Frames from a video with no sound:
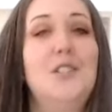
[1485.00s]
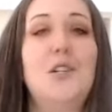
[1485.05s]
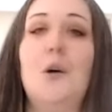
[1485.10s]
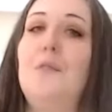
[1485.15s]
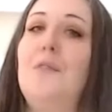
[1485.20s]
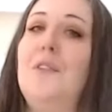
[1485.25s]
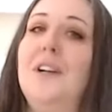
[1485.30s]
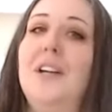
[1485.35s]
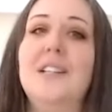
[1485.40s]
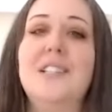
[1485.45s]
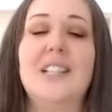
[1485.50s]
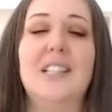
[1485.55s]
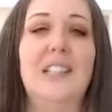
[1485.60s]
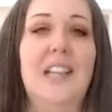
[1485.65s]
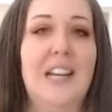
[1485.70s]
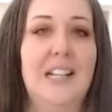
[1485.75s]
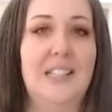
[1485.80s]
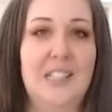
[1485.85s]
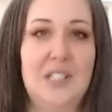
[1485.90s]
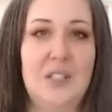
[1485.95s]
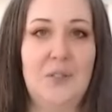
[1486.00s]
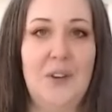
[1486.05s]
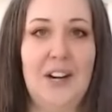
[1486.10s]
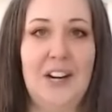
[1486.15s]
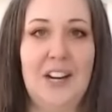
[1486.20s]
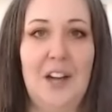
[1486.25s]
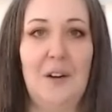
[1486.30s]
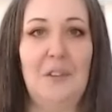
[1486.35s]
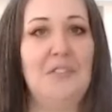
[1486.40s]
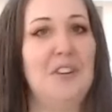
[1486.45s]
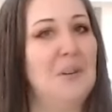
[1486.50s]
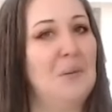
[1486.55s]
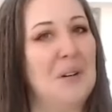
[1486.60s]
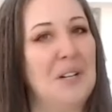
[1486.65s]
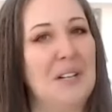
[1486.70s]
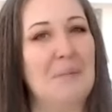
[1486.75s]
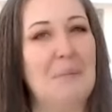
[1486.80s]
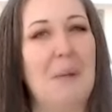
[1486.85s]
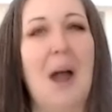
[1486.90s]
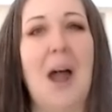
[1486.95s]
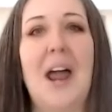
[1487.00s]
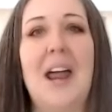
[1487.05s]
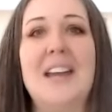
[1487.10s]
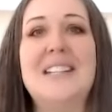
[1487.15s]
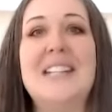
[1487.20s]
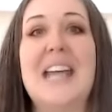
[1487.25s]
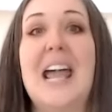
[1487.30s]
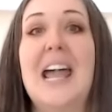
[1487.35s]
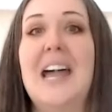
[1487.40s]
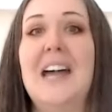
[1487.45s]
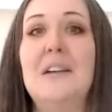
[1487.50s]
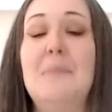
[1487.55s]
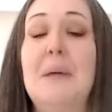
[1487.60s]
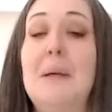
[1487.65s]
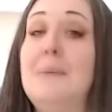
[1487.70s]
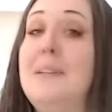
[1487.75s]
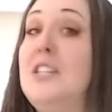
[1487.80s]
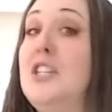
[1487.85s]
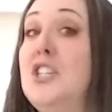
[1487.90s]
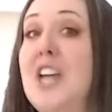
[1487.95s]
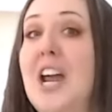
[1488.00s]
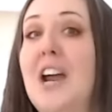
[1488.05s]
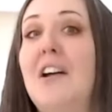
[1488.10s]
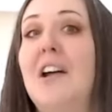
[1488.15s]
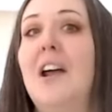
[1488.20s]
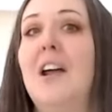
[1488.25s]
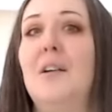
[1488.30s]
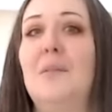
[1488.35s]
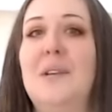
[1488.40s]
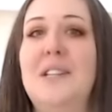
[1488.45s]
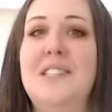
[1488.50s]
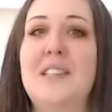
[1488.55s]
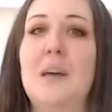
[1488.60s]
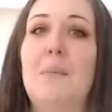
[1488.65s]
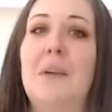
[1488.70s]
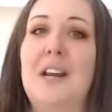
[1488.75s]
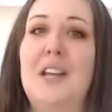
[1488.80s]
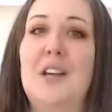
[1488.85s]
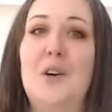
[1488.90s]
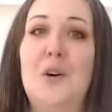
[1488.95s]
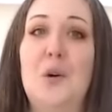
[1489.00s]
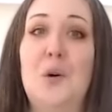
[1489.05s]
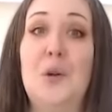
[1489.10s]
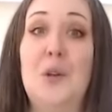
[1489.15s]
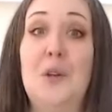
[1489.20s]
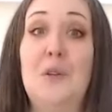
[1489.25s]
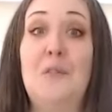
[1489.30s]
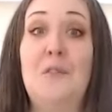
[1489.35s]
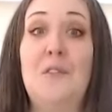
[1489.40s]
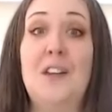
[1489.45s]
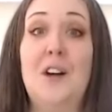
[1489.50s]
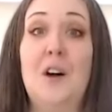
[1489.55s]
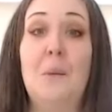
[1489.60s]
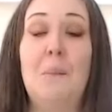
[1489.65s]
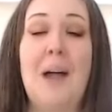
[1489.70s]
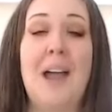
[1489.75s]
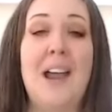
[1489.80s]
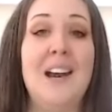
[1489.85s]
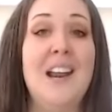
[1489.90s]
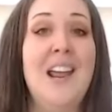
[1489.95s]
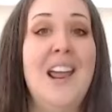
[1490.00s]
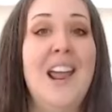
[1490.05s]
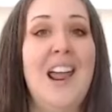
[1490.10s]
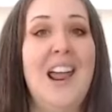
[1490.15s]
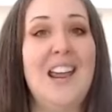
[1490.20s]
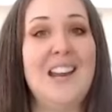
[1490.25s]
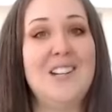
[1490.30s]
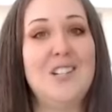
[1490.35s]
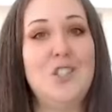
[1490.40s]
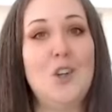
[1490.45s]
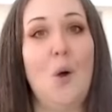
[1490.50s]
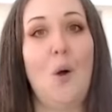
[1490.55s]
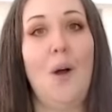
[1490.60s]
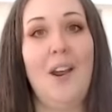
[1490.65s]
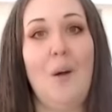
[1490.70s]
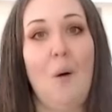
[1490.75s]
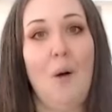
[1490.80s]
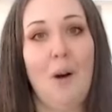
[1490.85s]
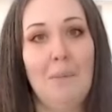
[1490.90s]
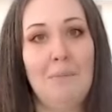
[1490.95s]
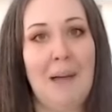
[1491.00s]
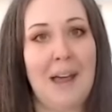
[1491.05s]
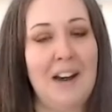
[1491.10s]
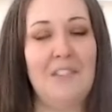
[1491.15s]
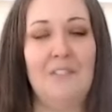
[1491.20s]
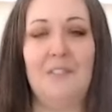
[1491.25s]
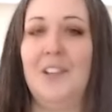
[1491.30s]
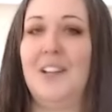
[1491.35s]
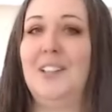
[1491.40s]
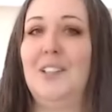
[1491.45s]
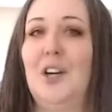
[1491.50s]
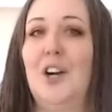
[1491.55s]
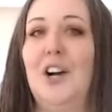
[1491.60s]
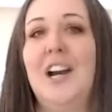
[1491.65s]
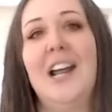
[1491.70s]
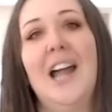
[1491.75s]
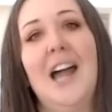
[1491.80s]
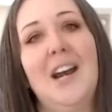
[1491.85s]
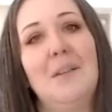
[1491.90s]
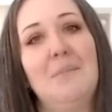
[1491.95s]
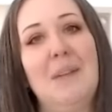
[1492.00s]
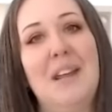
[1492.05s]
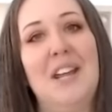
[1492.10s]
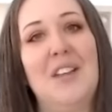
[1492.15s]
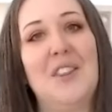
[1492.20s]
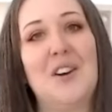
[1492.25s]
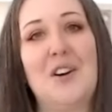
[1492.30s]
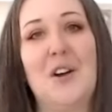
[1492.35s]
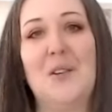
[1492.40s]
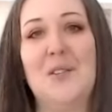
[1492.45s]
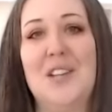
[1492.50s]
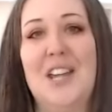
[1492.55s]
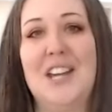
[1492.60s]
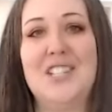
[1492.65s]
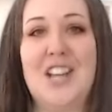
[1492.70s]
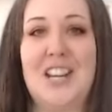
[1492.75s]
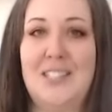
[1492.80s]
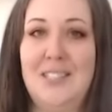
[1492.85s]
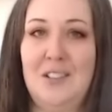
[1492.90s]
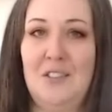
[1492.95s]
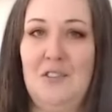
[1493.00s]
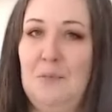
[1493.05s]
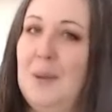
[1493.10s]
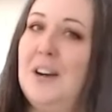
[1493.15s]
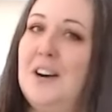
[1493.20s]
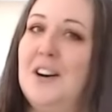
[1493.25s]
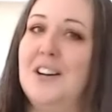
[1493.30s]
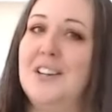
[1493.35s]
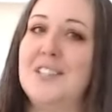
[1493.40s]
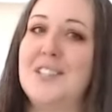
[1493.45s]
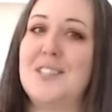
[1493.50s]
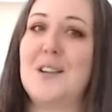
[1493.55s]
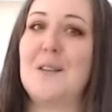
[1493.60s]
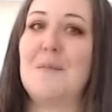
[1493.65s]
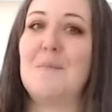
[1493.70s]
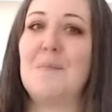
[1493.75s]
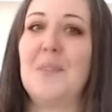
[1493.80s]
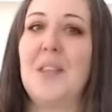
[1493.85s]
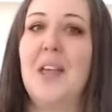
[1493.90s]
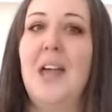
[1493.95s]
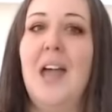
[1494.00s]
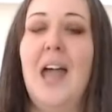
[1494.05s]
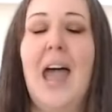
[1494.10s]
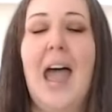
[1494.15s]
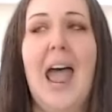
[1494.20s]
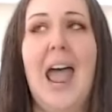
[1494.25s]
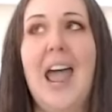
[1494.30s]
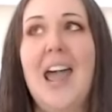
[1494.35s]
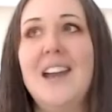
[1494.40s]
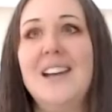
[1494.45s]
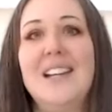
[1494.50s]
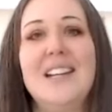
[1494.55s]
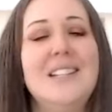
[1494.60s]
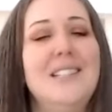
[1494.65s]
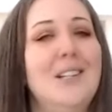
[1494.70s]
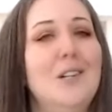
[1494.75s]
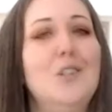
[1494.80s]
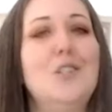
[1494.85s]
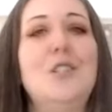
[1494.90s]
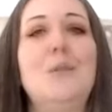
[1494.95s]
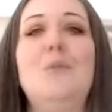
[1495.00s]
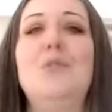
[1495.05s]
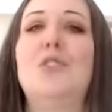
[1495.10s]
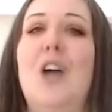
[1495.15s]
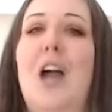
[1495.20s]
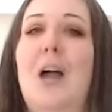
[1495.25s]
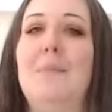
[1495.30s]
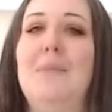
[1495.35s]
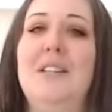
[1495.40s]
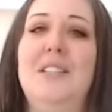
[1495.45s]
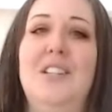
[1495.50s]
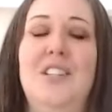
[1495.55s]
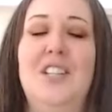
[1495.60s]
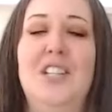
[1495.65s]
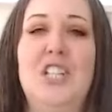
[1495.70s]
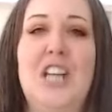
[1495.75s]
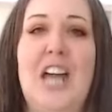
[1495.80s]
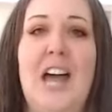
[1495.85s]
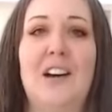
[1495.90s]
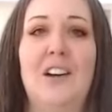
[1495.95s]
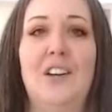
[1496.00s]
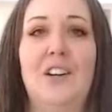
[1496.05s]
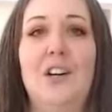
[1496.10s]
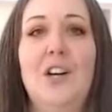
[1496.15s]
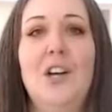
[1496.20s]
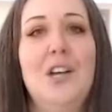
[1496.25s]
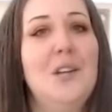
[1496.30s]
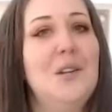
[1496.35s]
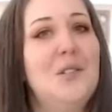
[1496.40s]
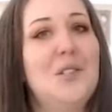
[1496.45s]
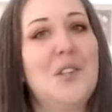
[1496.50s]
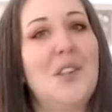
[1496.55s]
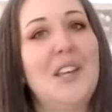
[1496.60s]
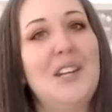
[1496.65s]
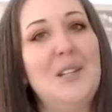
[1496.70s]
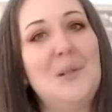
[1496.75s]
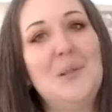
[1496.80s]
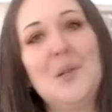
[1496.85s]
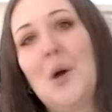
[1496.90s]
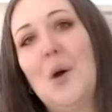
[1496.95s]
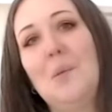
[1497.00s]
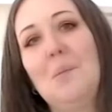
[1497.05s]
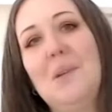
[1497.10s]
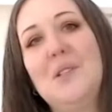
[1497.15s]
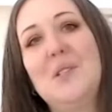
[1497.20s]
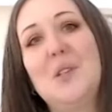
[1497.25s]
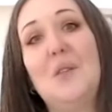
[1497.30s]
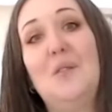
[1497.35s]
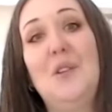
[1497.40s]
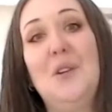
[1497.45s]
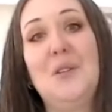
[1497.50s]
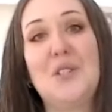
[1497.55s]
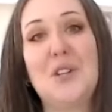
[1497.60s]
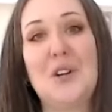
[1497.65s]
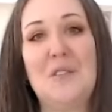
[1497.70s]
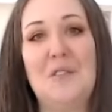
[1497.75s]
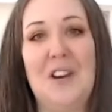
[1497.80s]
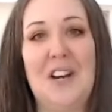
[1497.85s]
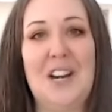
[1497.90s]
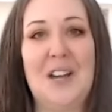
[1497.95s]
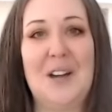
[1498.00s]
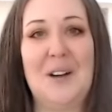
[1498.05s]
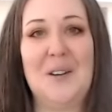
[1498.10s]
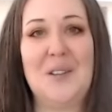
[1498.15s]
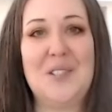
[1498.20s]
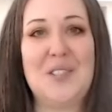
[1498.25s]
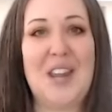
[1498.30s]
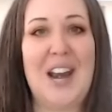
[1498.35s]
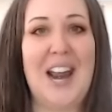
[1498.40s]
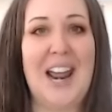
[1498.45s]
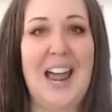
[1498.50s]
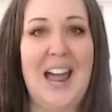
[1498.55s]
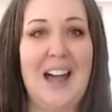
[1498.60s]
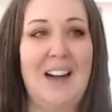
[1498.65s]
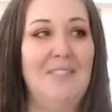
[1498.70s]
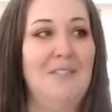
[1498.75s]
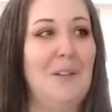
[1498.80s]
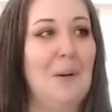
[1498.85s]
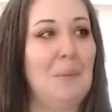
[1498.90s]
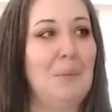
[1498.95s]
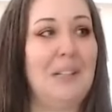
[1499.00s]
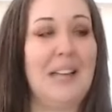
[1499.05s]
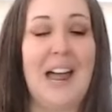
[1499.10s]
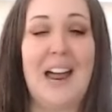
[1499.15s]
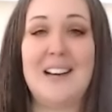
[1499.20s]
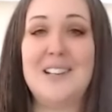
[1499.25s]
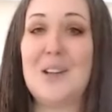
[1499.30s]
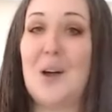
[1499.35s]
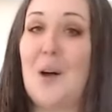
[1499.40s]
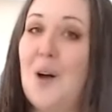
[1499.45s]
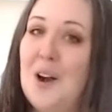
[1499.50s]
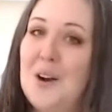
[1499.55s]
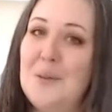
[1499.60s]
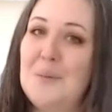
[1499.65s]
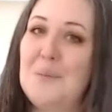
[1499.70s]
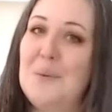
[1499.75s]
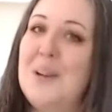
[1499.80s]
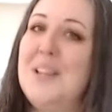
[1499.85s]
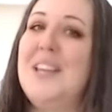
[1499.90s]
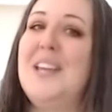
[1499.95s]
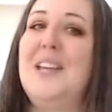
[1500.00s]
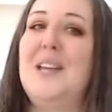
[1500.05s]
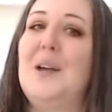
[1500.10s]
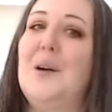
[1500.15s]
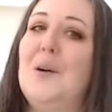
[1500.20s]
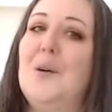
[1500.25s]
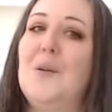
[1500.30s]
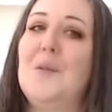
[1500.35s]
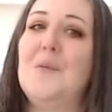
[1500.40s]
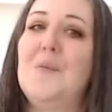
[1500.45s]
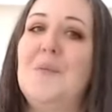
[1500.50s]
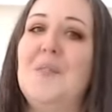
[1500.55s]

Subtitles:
Don't forget to like this video if you wouldn't mind, and maybe share it with somebody who you feel might enjoy or benefit learning how to make their own digestive bitters. And consider subscribing to the channel so that you don't miss future videos that I have planned on bringing you.